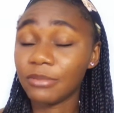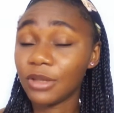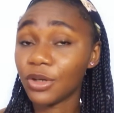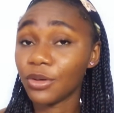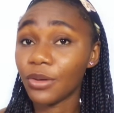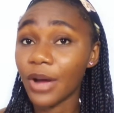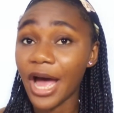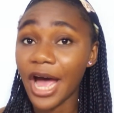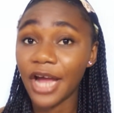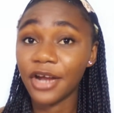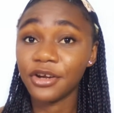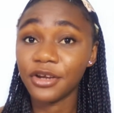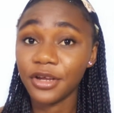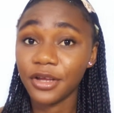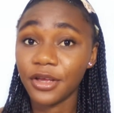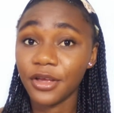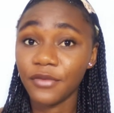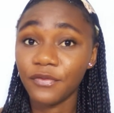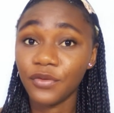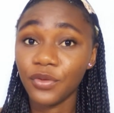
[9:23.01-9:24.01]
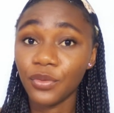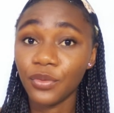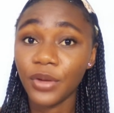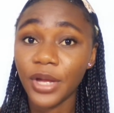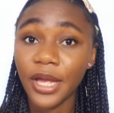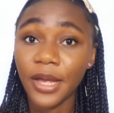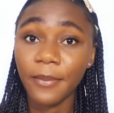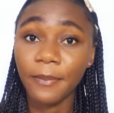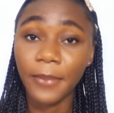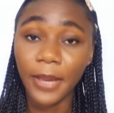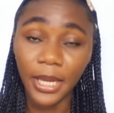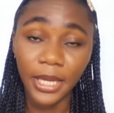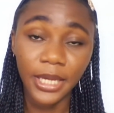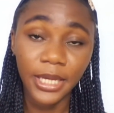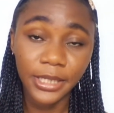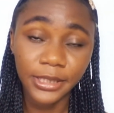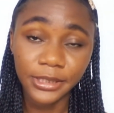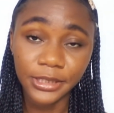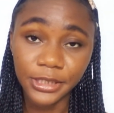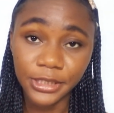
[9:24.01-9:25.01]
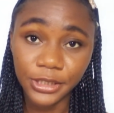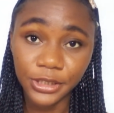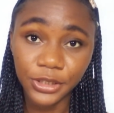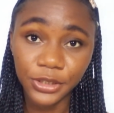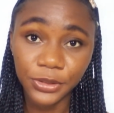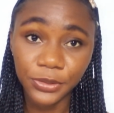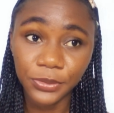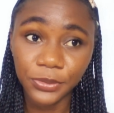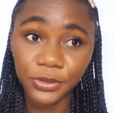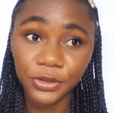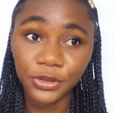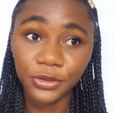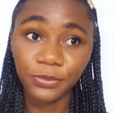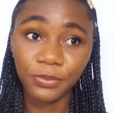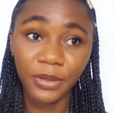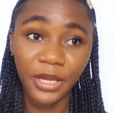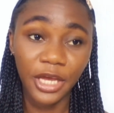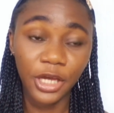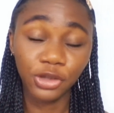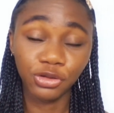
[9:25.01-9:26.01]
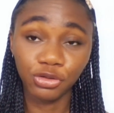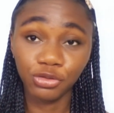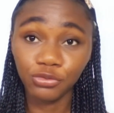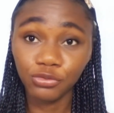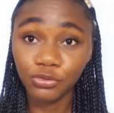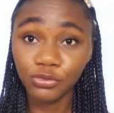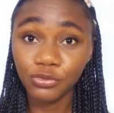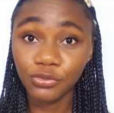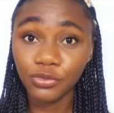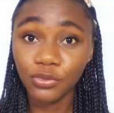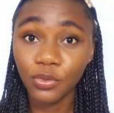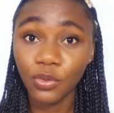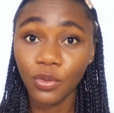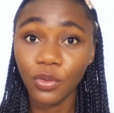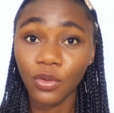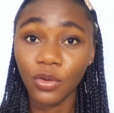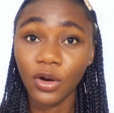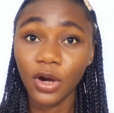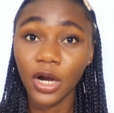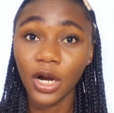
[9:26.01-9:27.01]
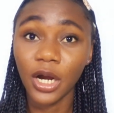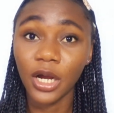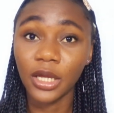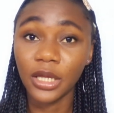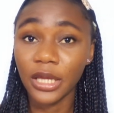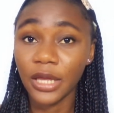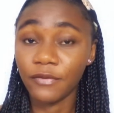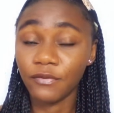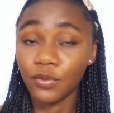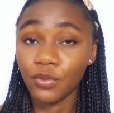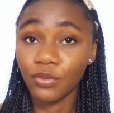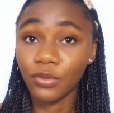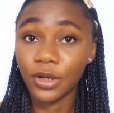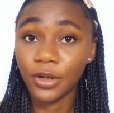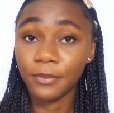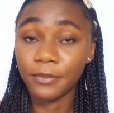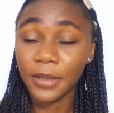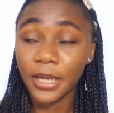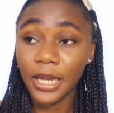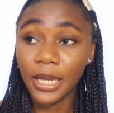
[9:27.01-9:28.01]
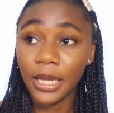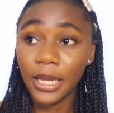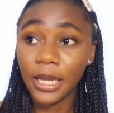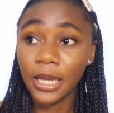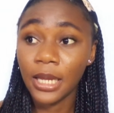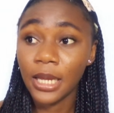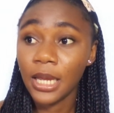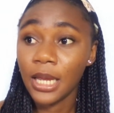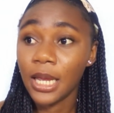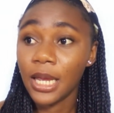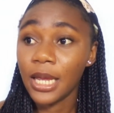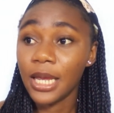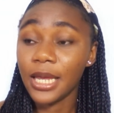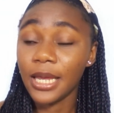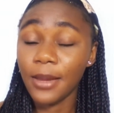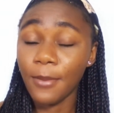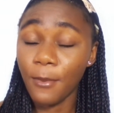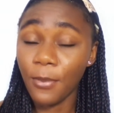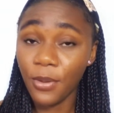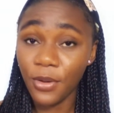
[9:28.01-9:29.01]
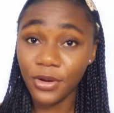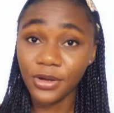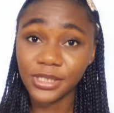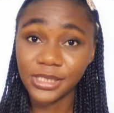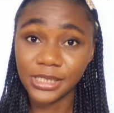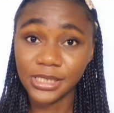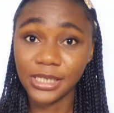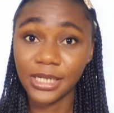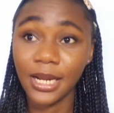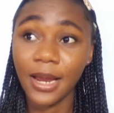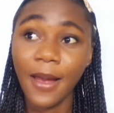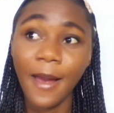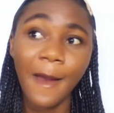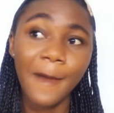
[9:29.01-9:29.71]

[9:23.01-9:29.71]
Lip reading: They'll either give you a banking detail to pay through, or if you want to pay in person.